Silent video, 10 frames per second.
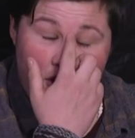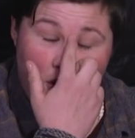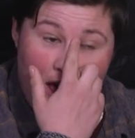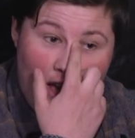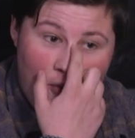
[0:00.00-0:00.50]
a
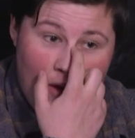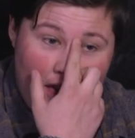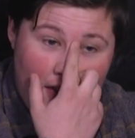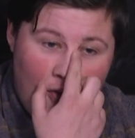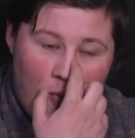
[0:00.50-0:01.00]
guest on next
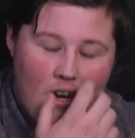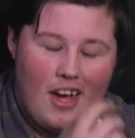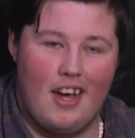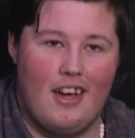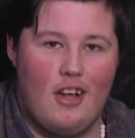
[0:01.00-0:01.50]
week. If you
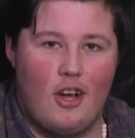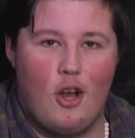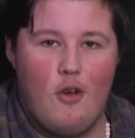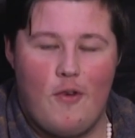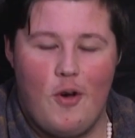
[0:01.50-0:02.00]
want a
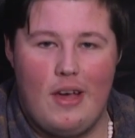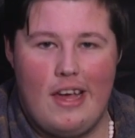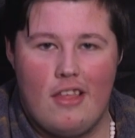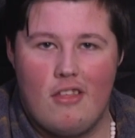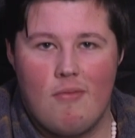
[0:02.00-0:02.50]
clue for who
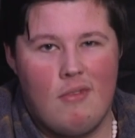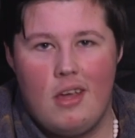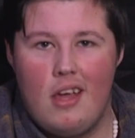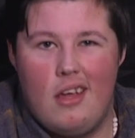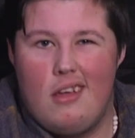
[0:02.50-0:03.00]
it is,
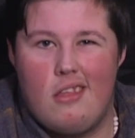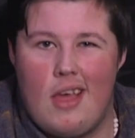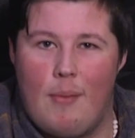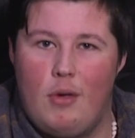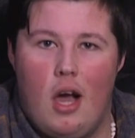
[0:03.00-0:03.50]

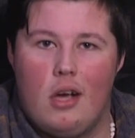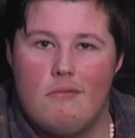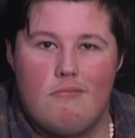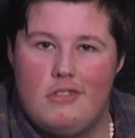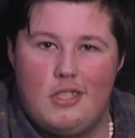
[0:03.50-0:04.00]
Sam Young.
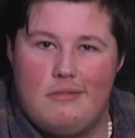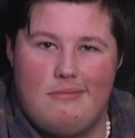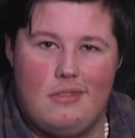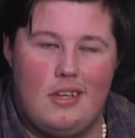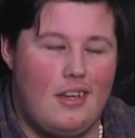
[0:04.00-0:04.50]

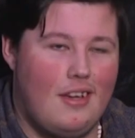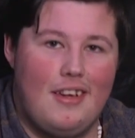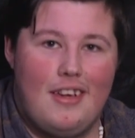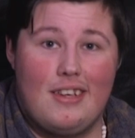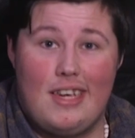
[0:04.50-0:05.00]

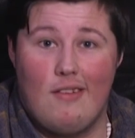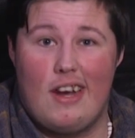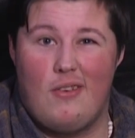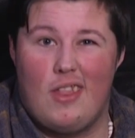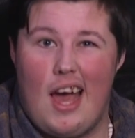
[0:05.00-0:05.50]
Get
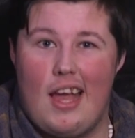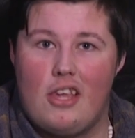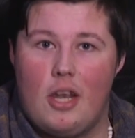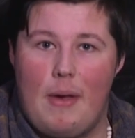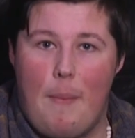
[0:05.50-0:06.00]
ready for that.
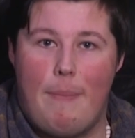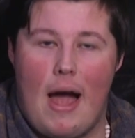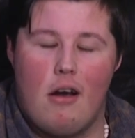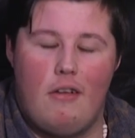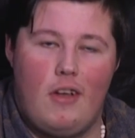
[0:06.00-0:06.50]
It's going to be a
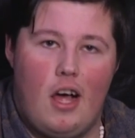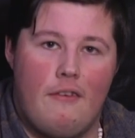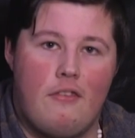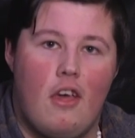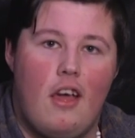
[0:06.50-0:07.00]
barrel of
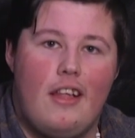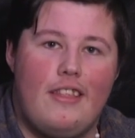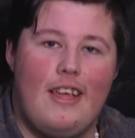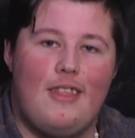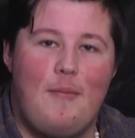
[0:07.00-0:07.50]
laughs.
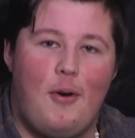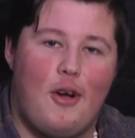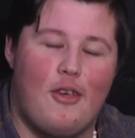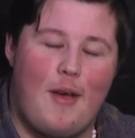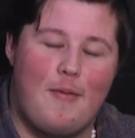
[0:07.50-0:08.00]
TNT
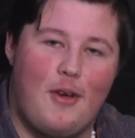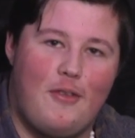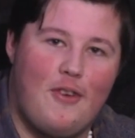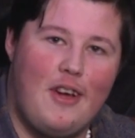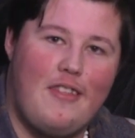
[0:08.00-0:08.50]
Podcast
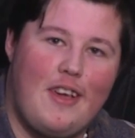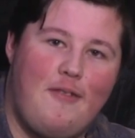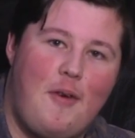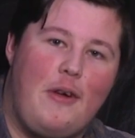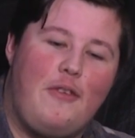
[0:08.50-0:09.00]
episode 3.
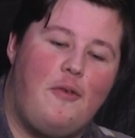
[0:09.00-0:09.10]
Thank you very